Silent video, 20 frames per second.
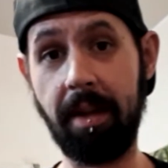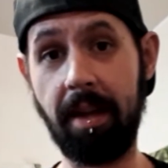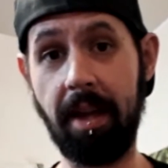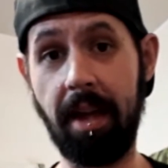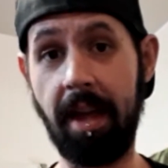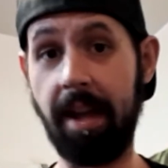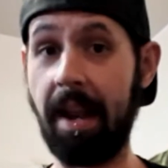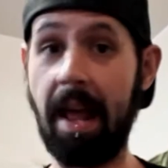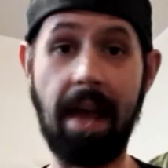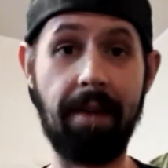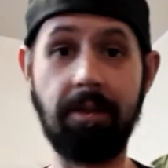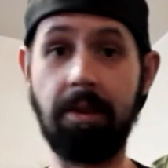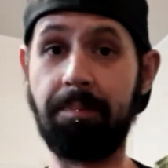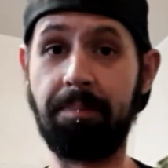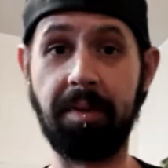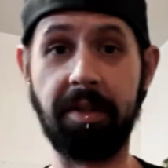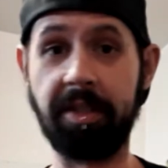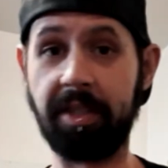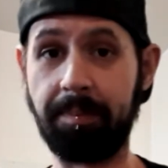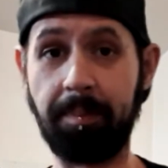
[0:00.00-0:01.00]
and have it
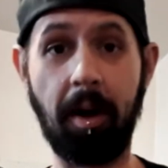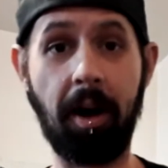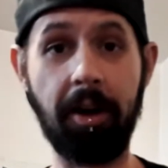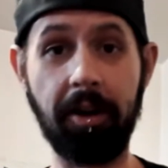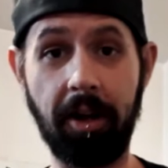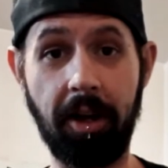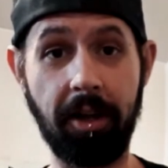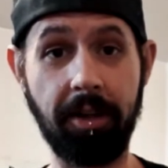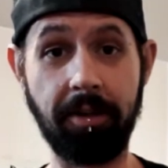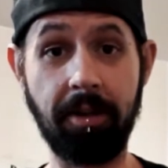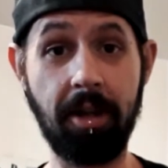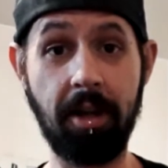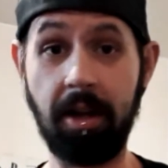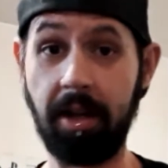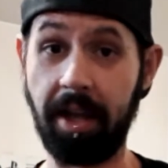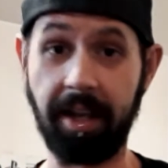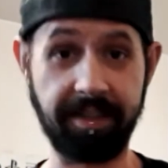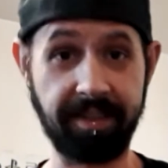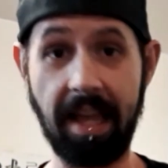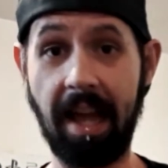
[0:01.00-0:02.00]
be spot on
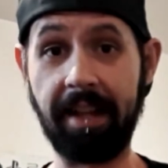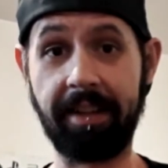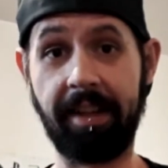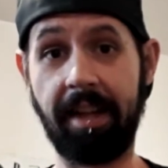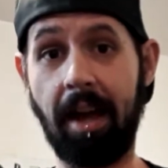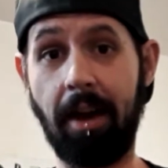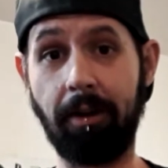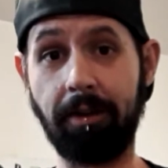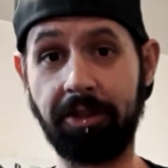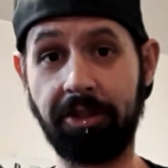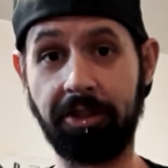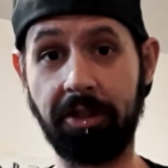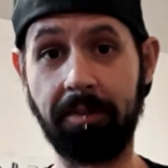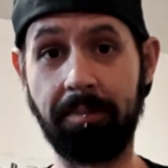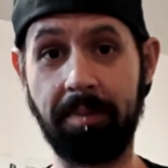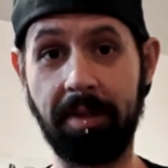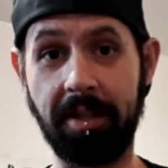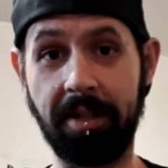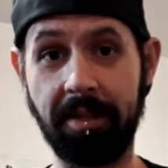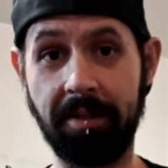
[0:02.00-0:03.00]
exactly how it should
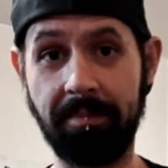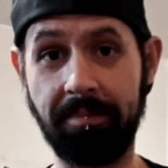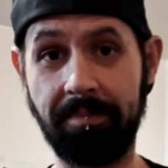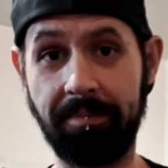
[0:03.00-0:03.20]
be.